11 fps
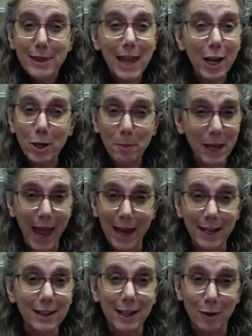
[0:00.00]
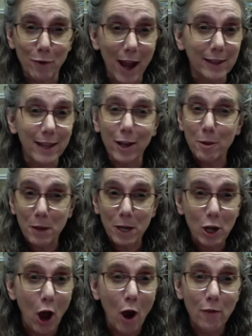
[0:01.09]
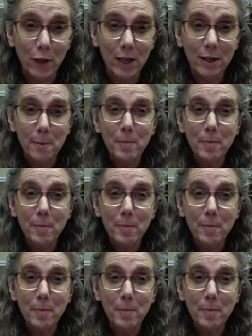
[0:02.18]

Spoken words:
that could be anything, right? That could be COVID.